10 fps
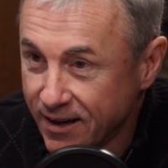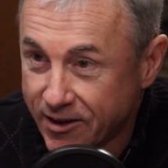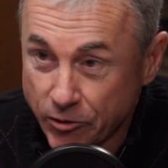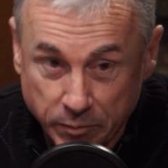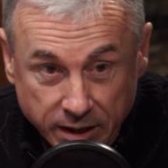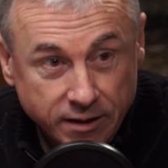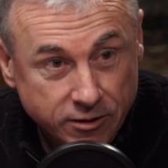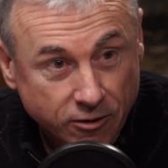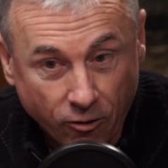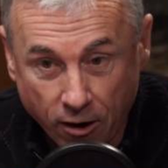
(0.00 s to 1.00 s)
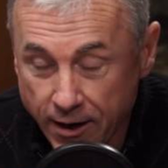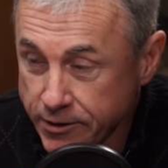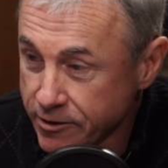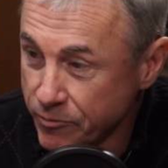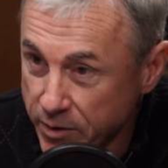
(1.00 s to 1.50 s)
committed to
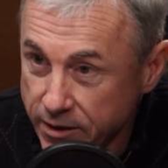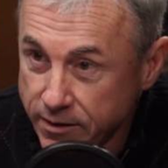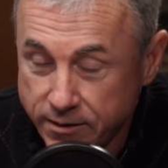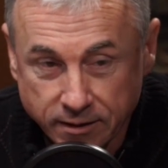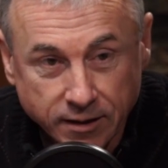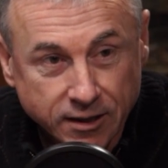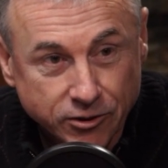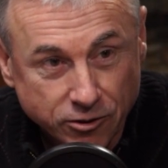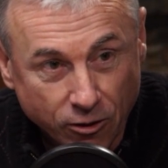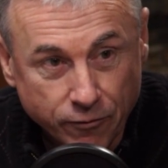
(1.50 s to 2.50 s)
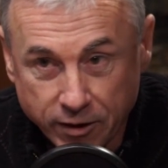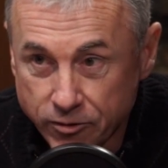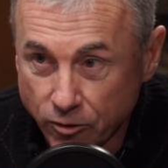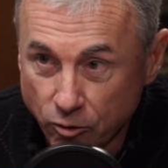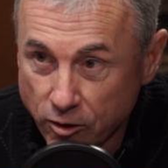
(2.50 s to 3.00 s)
Christ, committed to serving
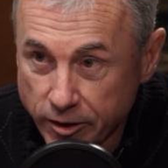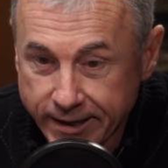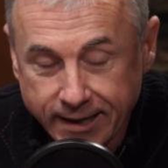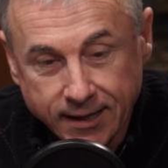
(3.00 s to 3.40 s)
the Lord.